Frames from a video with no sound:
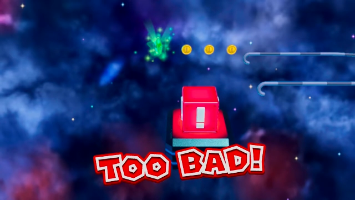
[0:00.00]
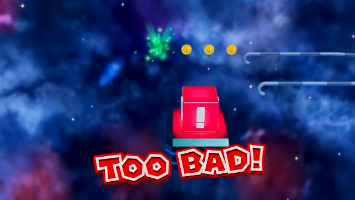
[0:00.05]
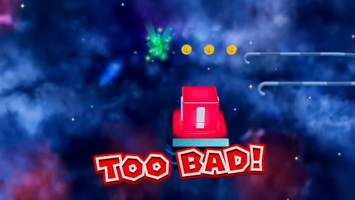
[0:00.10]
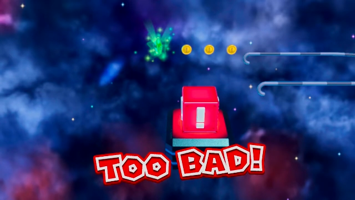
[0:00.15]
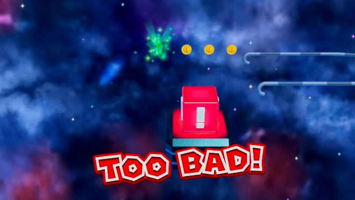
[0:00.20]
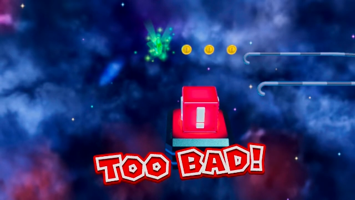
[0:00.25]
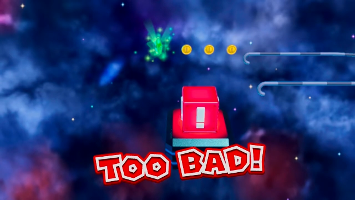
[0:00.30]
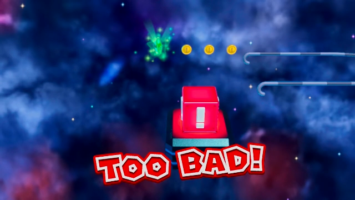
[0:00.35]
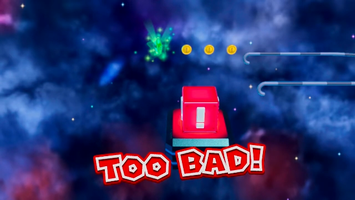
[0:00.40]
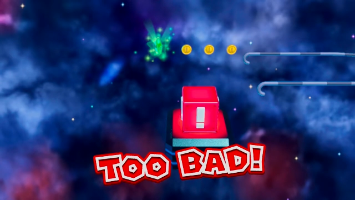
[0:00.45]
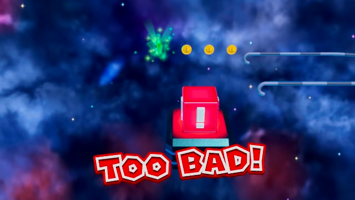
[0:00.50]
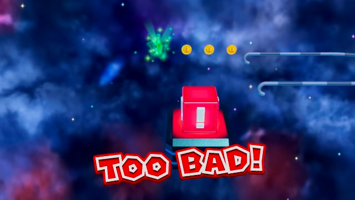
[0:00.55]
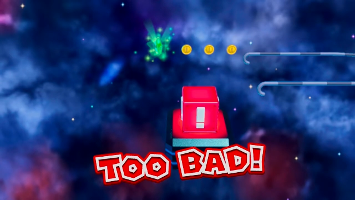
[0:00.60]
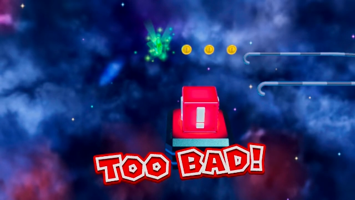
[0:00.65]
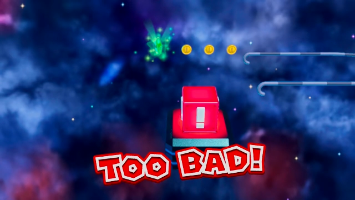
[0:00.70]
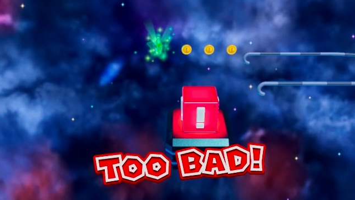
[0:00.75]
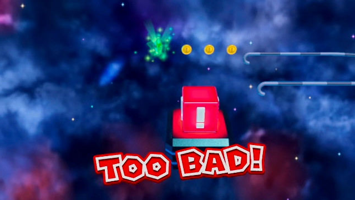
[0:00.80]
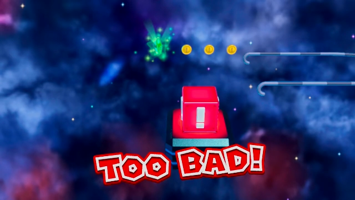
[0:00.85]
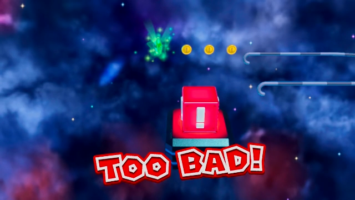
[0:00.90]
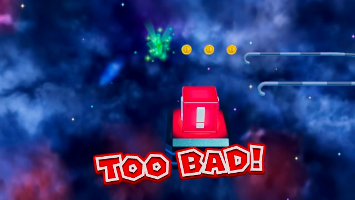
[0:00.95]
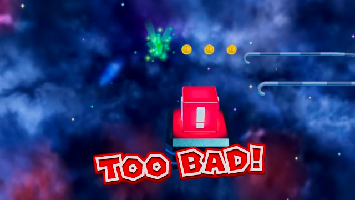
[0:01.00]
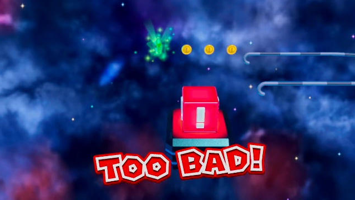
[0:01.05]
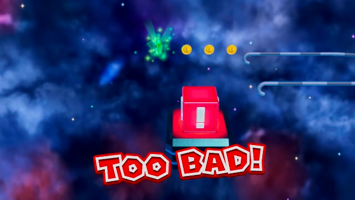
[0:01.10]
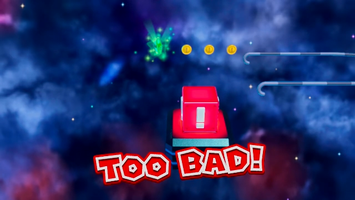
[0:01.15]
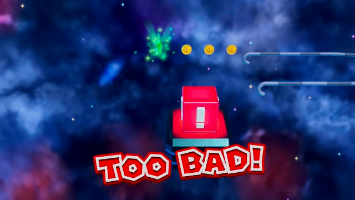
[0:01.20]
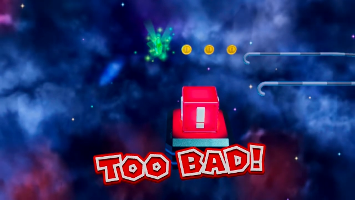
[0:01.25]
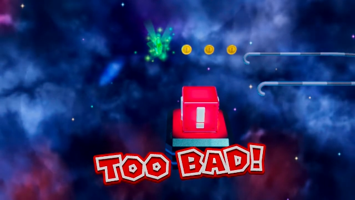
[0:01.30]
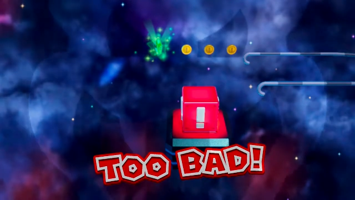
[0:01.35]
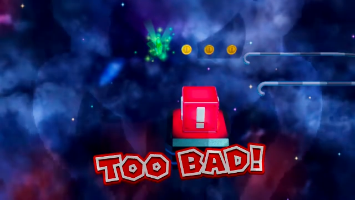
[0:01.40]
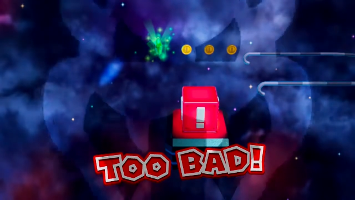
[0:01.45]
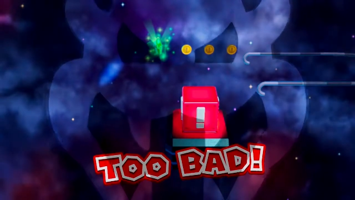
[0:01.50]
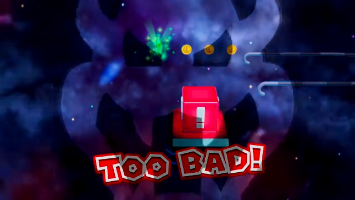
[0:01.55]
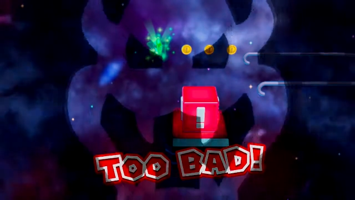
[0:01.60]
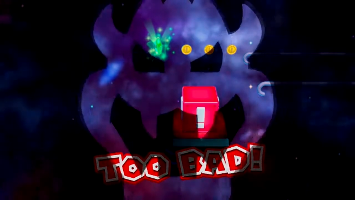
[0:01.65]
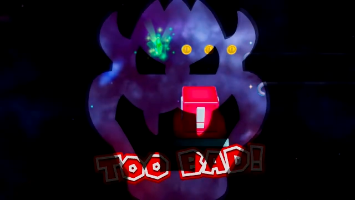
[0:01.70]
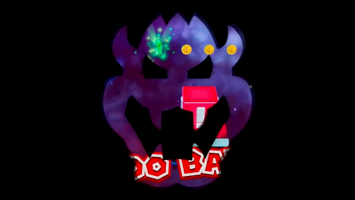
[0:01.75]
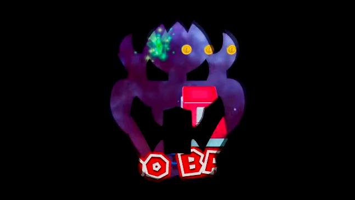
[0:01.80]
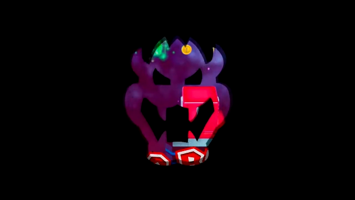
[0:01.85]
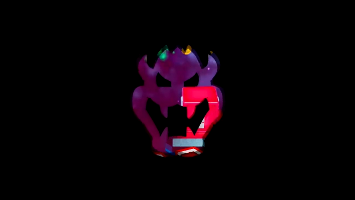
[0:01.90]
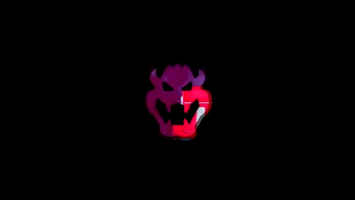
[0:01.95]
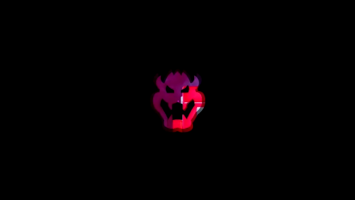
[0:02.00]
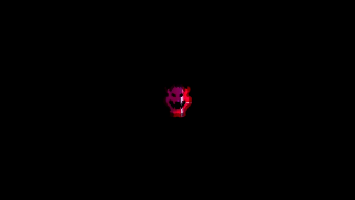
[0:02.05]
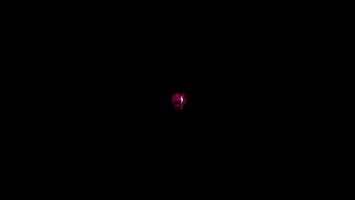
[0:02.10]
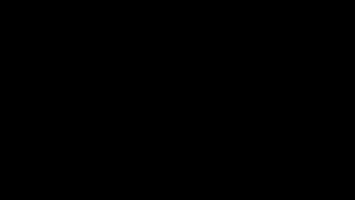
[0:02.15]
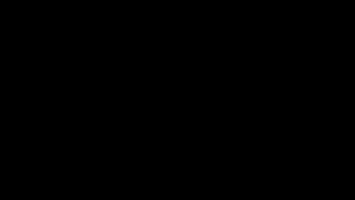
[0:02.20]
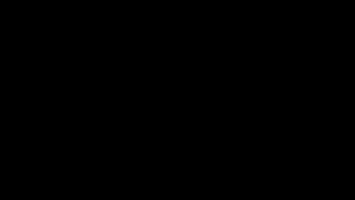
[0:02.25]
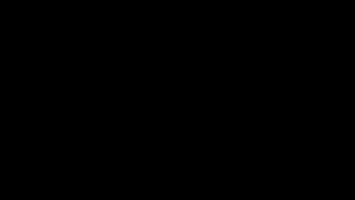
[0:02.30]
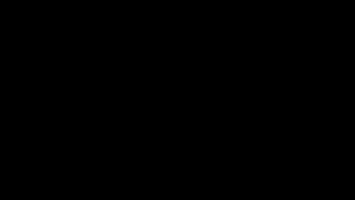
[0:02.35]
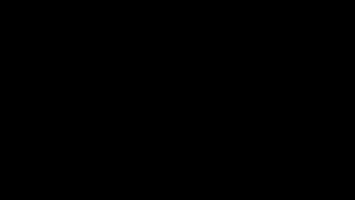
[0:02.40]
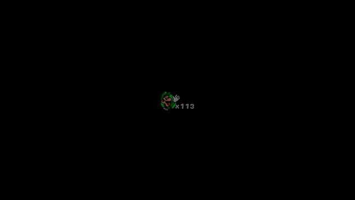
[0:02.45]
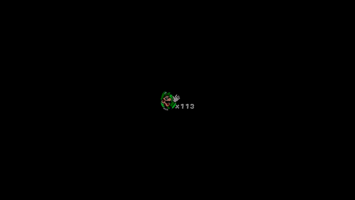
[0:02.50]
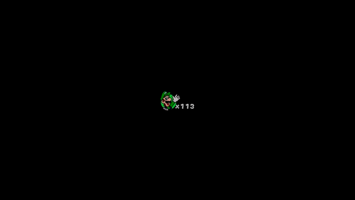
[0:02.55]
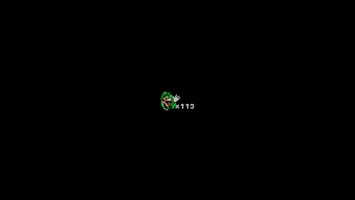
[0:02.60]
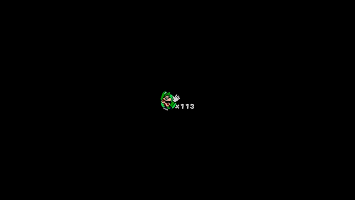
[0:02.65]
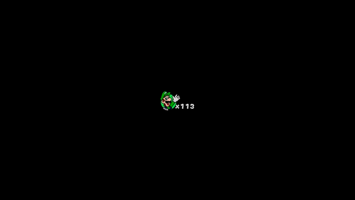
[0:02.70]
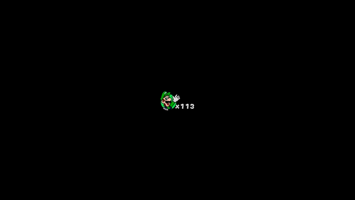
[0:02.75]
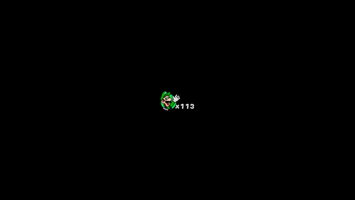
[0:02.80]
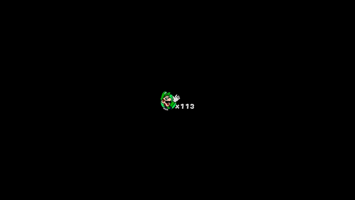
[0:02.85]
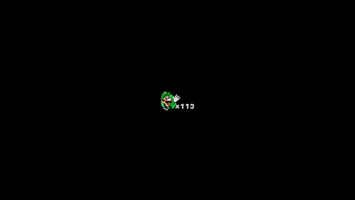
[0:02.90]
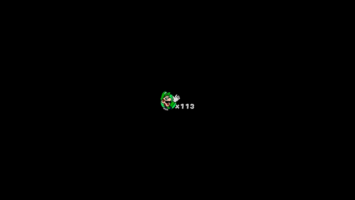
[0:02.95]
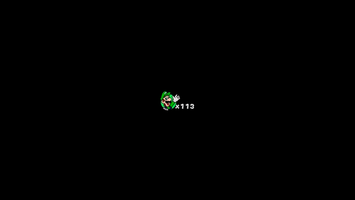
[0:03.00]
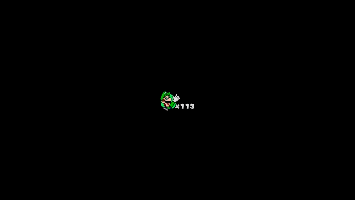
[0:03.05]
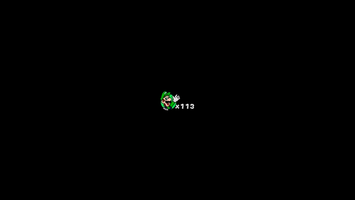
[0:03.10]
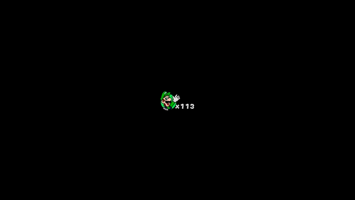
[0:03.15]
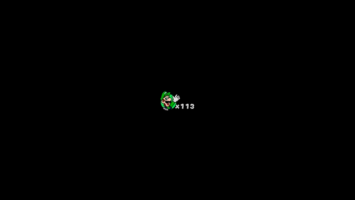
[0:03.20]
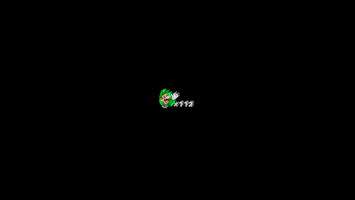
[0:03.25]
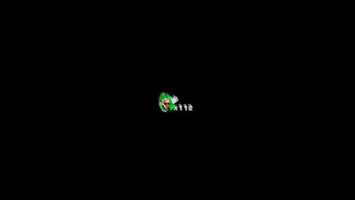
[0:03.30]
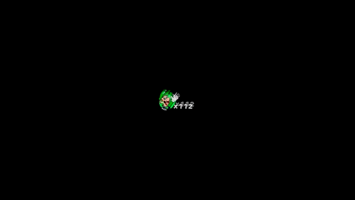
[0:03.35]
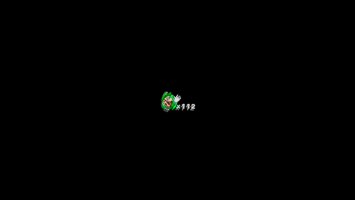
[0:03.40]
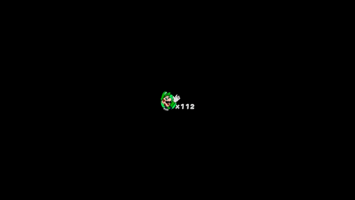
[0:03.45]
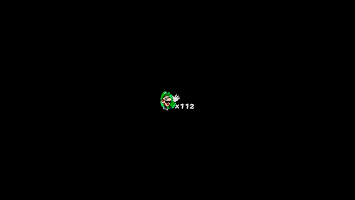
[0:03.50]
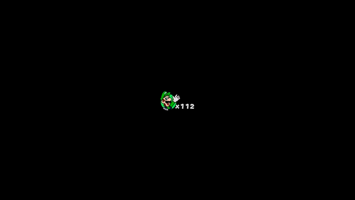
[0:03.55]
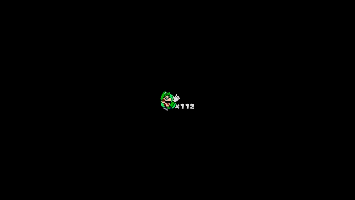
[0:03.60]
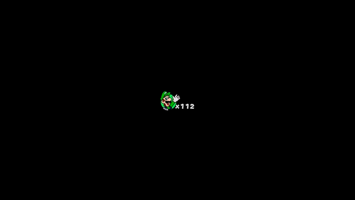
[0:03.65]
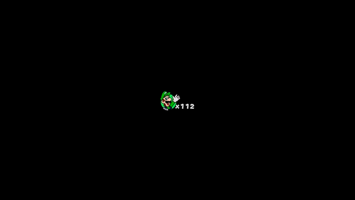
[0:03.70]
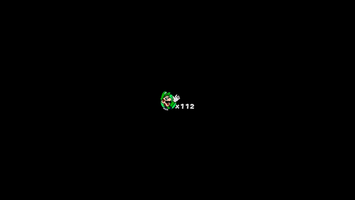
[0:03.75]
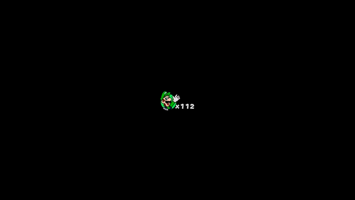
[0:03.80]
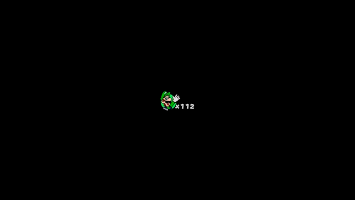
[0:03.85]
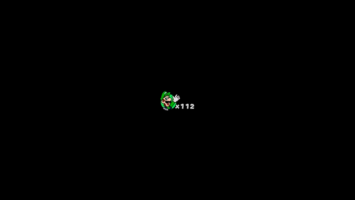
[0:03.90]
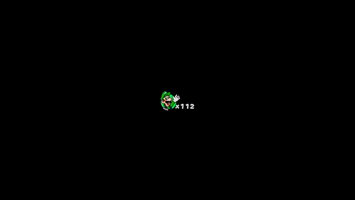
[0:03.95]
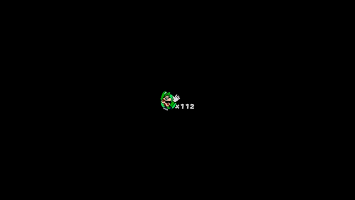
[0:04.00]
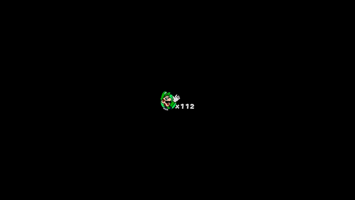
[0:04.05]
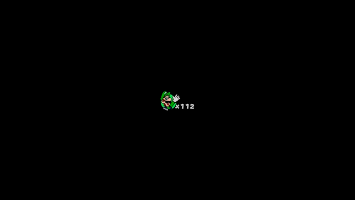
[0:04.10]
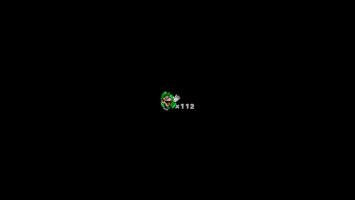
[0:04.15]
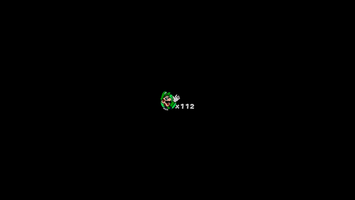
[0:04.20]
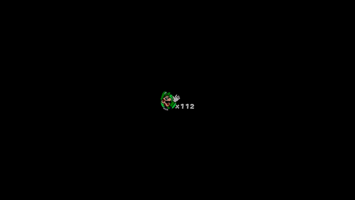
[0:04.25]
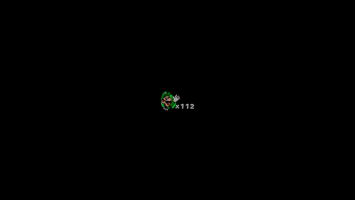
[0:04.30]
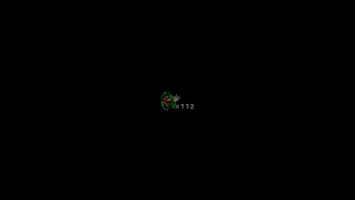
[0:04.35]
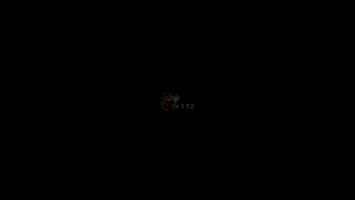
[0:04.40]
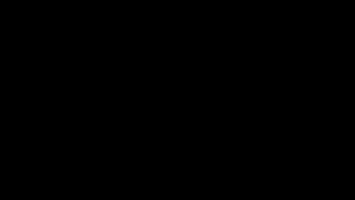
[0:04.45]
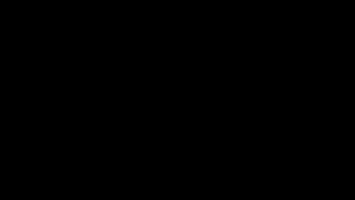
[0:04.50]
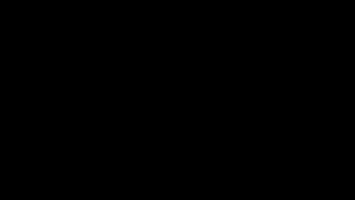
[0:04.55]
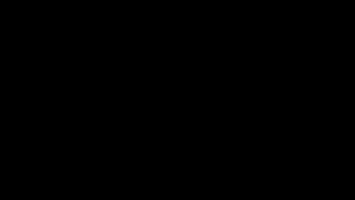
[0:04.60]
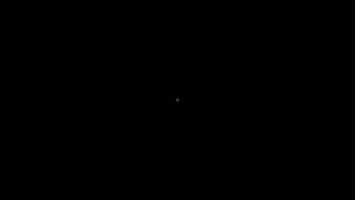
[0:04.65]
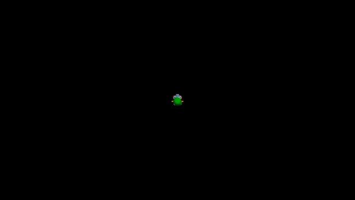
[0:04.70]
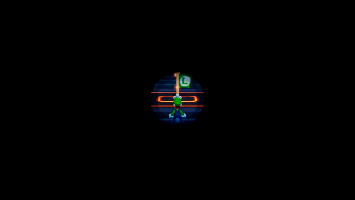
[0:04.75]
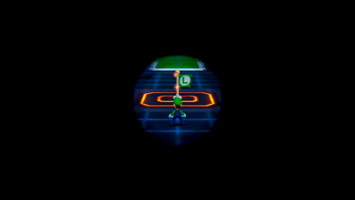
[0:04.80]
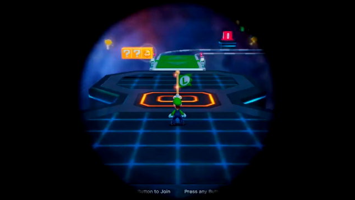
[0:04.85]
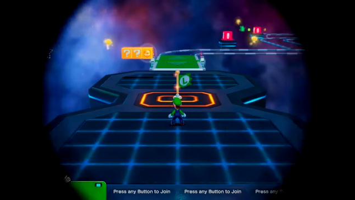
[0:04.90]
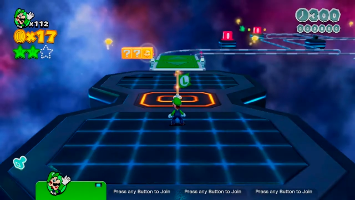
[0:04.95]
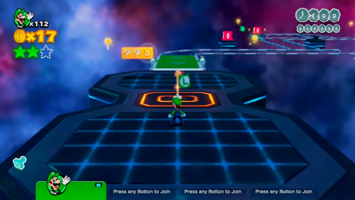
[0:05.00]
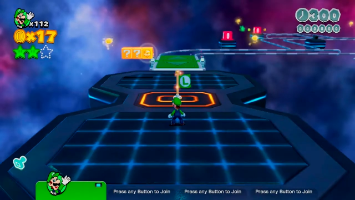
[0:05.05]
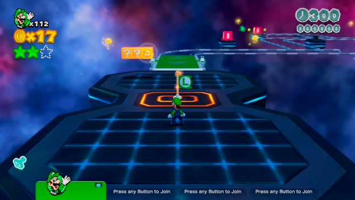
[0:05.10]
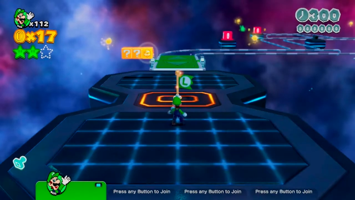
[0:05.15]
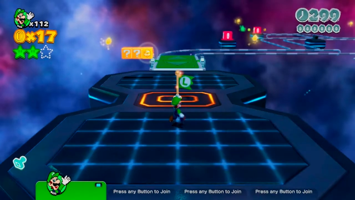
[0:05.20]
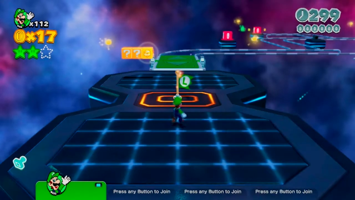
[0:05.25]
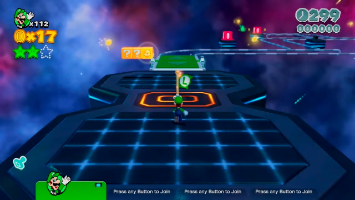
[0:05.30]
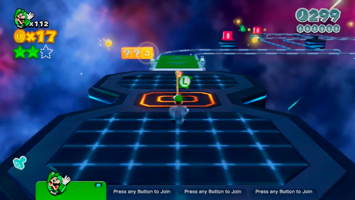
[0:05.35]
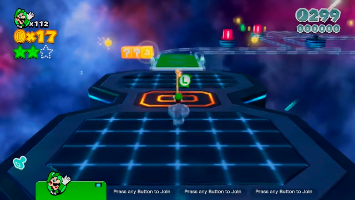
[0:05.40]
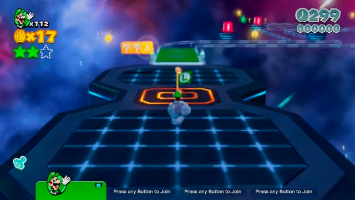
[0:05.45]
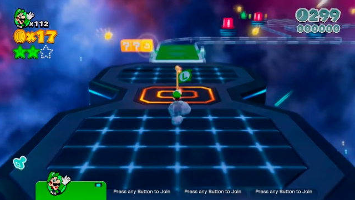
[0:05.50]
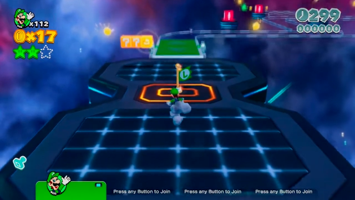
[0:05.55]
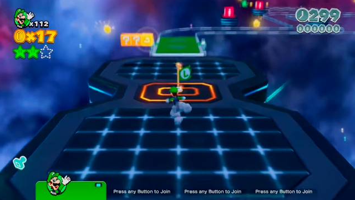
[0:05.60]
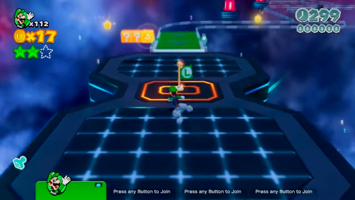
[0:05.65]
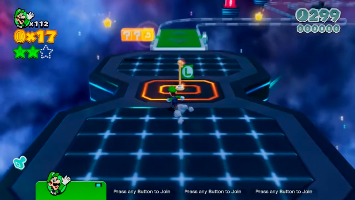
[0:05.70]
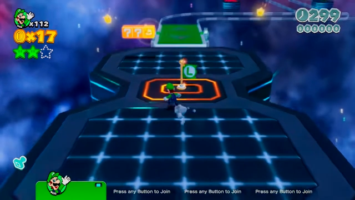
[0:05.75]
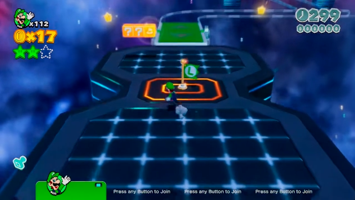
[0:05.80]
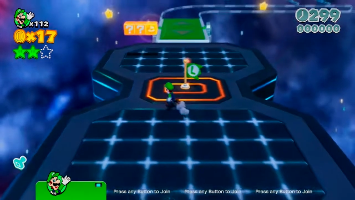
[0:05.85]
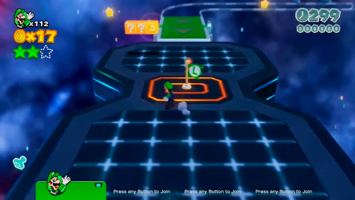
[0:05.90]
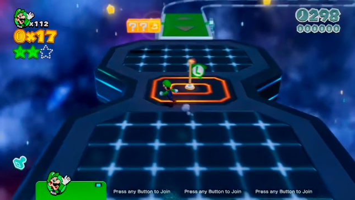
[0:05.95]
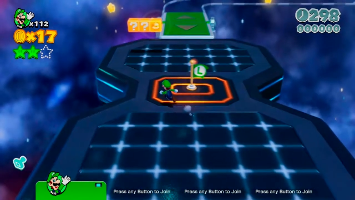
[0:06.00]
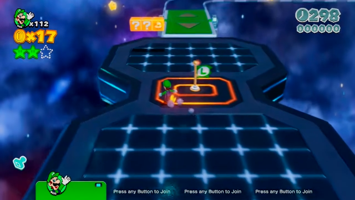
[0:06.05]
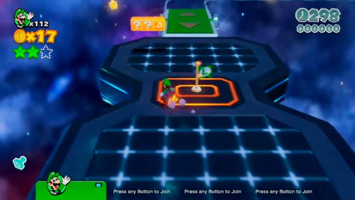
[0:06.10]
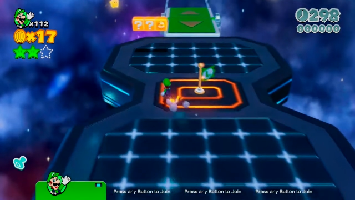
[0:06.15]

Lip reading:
Nobody's mouth can be seen.